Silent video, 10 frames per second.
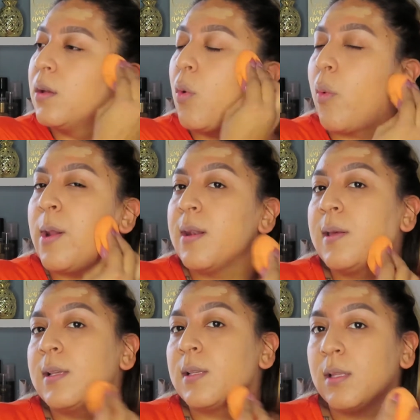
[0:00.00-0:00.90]

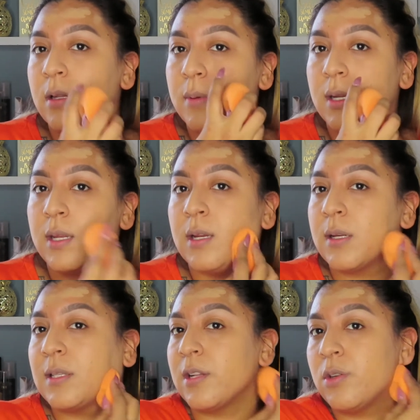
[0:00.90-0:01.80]
redness a little bit here,
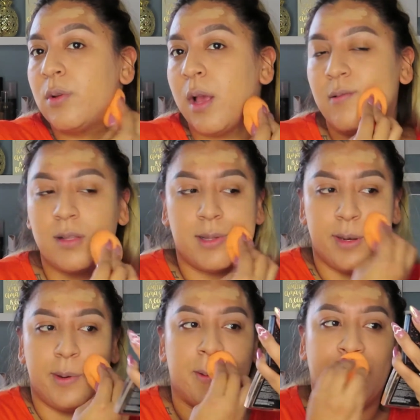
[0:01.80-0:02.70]
because I do have a
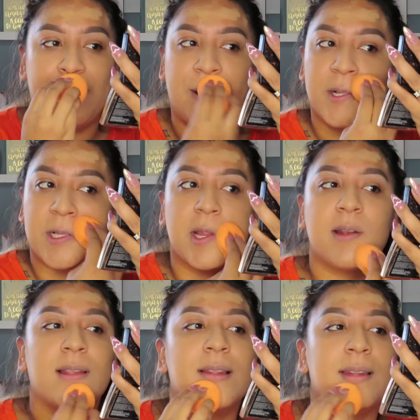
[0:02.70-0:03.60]
little bit of redness
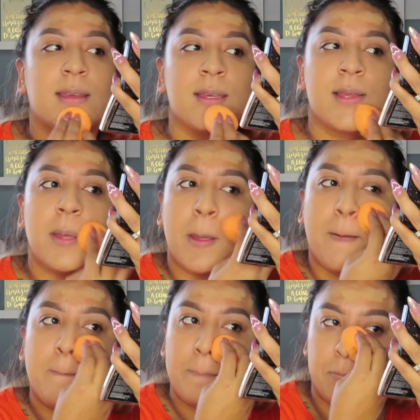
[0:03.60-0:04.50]
there lately.
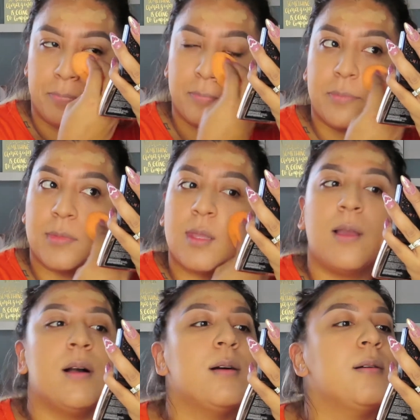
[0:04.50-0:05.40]

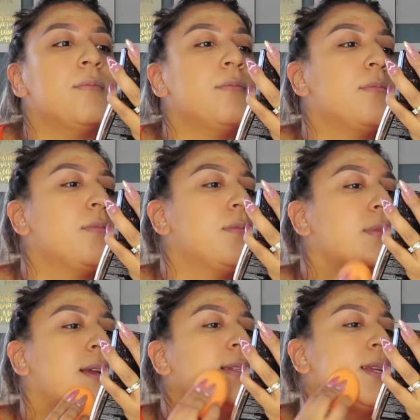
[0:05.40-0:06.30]

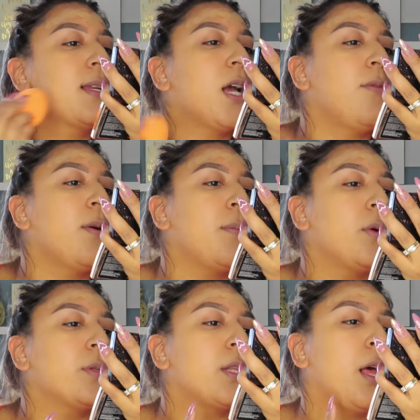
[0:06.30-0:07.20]
It did cover
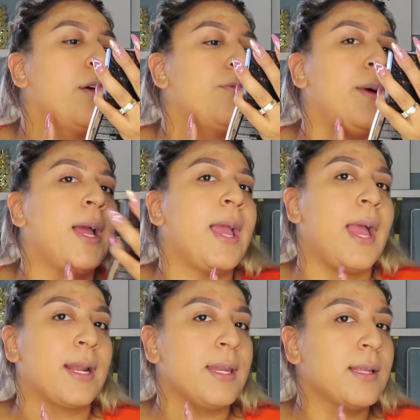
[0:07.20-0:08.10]
most of my
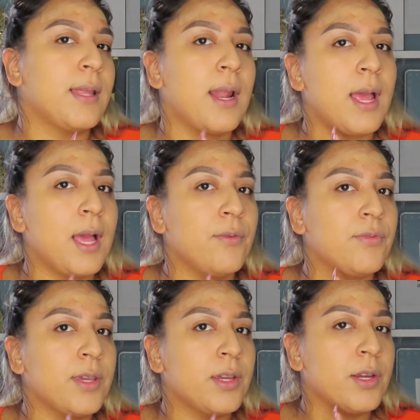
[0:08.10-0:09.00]
acne that I
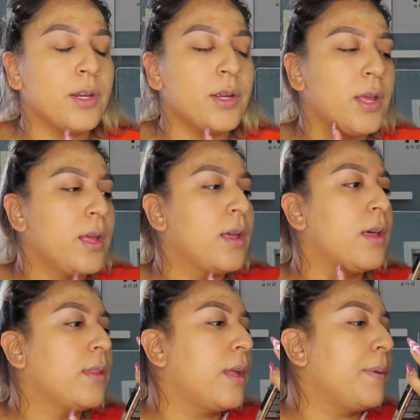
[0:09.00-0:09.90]
have here
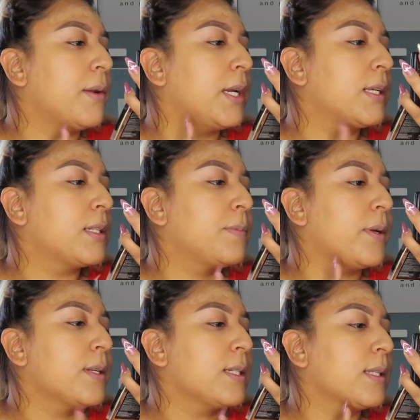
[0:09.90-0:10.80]
that I've been
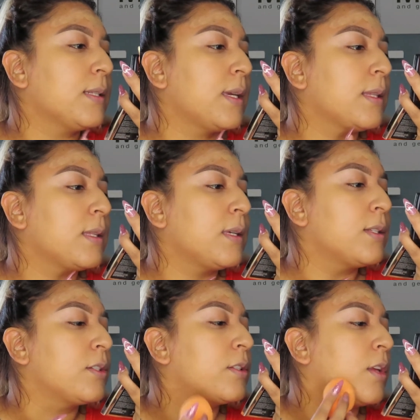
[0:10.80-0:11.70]
experiencing lately,
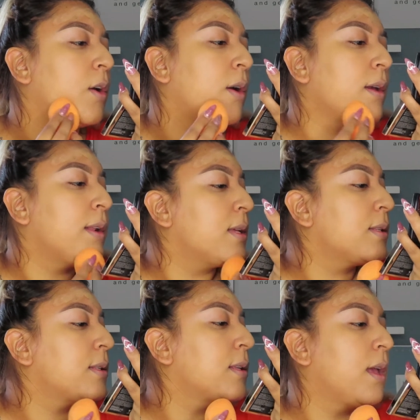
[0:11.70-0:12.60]
so it
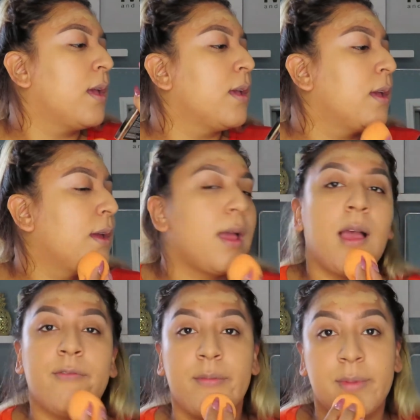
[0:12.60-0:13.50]
does
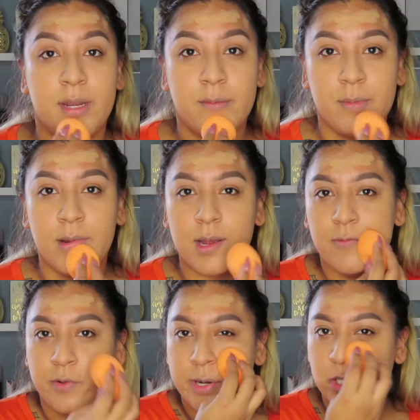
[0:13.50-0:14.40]
have a medium
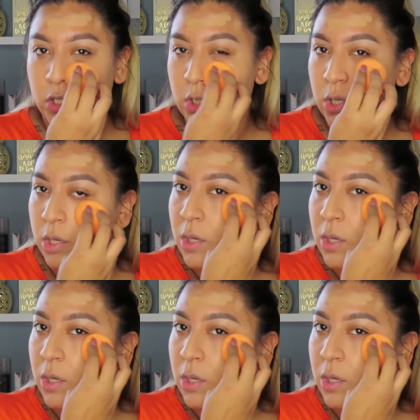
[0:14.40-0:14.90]
coverage,